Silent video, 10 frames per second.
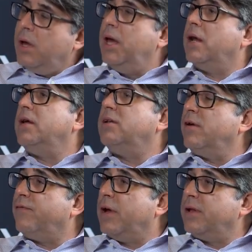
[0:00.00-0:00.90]
in
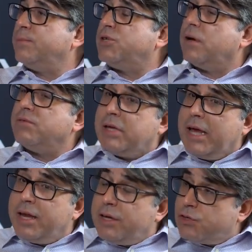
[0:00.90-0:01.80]
identifying themselves and
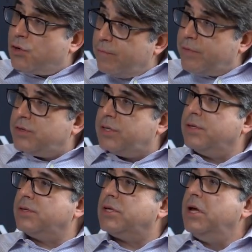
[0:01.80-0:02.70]
getting
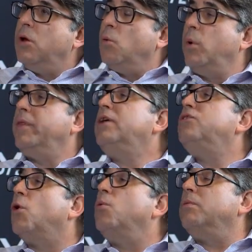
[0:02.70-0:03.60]
services when they
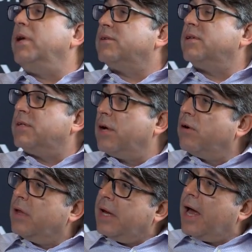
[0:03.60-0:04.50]
don't
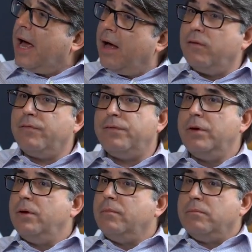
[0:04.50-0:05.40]
necessarily have
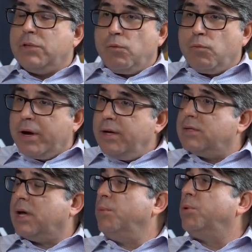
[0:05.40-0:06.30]
the right
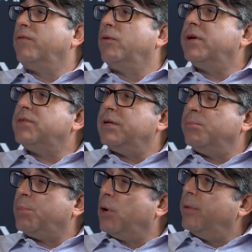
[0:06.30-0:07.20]
type of a
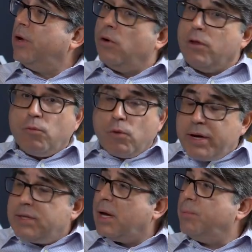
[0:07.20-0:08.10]
resident permit or the
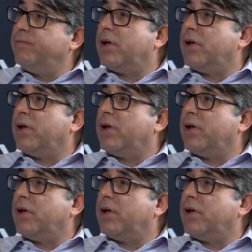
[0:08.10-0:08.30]
right type of